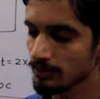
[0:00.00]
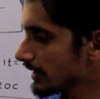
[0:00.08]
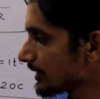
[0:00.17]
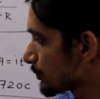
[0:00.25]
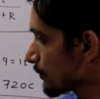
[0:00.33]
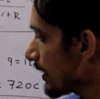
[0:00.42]

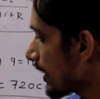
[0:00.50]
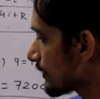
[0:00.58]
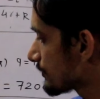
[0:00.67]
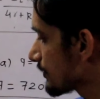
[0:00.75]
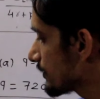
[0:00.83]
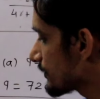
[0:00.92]
That's why
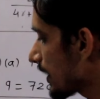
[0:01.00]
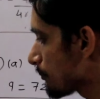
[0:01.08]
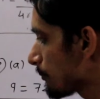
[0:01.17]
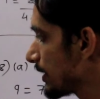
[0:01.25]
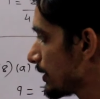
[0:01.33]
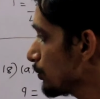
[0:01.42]
answer is R
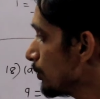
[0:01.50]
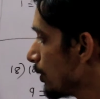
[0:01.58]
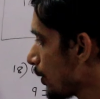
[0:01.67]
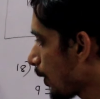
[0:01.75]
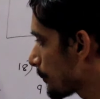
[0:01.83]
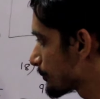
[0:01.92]
by
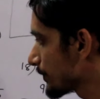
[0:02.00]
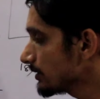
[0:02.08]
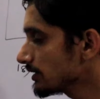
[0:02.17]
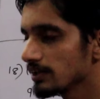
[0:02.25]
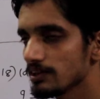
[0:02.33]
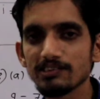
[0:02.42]
2,
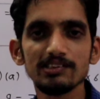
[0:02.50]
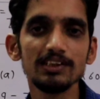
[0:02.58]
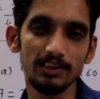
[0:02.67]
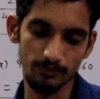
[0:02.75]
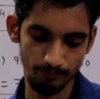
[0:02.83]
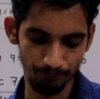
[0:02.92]
option
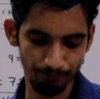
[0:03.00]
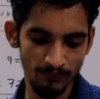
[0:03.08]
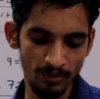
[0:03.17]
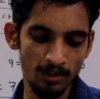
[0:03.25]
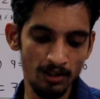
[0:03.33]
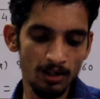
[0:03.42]
C.
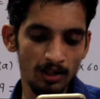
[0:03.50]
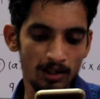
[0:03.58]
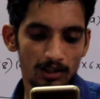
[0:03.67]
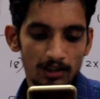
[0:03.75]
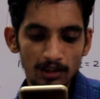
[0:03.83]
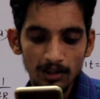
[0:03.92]

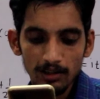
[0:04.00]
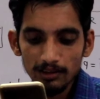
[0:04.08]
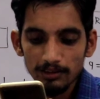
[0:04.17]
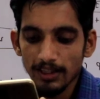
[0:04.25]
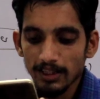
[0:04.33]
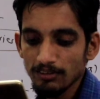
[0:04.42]

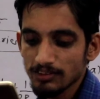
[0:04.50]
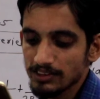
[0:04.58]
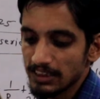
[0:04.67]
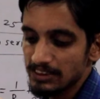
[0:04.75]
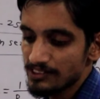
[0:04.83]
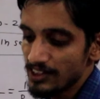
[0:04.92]
Then
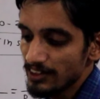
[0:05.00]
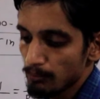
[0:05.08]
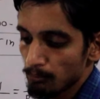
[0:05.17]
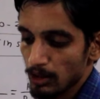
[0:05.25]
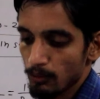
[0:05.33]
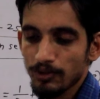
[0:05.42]
16
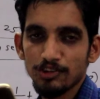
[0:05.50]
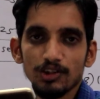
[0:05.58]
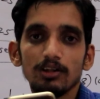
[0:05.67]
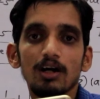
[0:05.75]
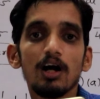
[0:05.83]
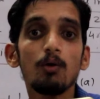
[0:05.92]
number
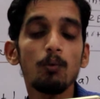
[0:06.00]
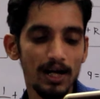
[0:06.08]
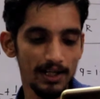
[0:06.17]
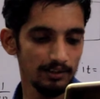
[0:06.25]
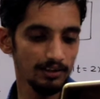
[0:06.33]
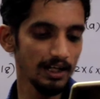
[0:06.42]
question. A
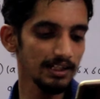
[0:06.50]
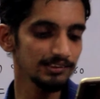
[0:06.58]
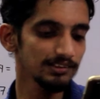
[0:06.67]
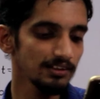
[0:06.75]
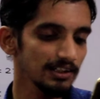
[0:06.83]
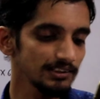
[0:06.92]
wire
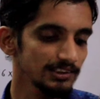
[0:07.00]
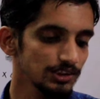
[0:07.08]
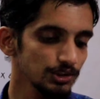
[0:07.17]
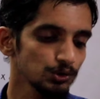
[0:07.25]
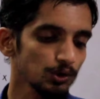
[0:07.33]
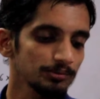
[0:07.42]
has a
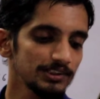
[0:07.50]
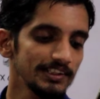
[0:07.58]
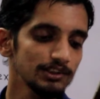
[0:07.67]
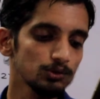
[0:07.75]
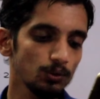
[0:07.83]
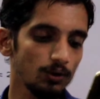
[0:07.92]
resistance of
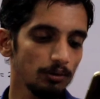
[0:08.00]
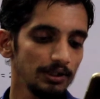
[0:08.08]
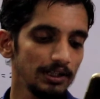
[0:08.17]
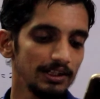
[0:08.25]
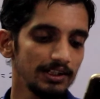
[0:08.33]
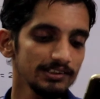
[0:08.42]
6
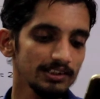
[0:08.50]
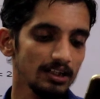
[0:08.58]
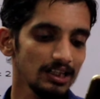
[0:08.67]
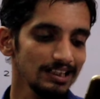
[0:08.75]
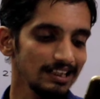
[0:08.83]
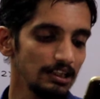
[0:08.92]
ohm. It is
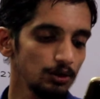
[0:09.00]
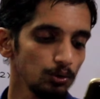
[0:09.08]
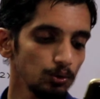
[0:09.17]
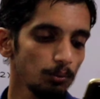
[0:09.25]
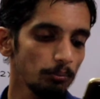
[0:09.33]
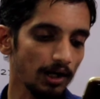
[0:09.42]
cut
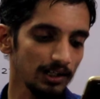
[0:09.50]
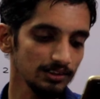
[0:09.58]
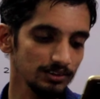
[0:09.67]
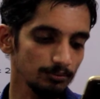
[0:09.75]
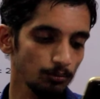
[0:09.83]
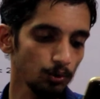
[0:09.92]
into two
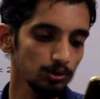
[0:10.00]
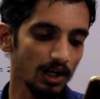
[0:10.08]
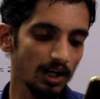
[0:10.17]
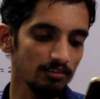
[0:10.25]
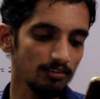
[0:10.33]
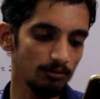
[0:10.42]
parts. Both
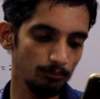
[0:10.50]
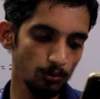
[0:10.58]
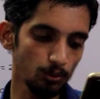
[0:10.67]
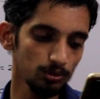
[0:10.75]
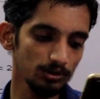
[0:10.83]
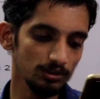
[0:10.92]

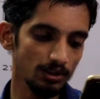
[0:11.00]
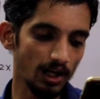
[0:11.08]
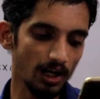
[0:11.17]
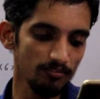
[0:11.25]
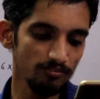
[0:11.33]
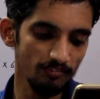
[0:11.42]

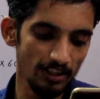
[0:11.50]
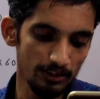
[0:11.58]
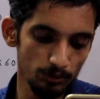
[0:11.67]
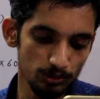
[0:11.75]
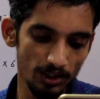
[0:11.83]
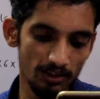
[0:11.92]
half
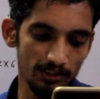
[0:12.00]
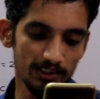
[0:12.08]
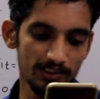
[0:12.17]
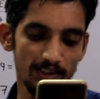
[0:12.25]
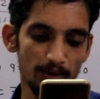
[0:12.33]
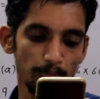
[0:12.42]
values are
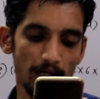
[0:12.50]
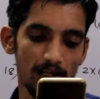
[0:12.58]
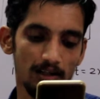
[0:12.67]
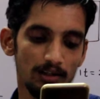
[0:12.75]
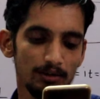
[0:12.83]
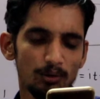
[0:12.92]
connected in
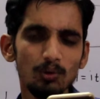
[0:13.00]
parallel.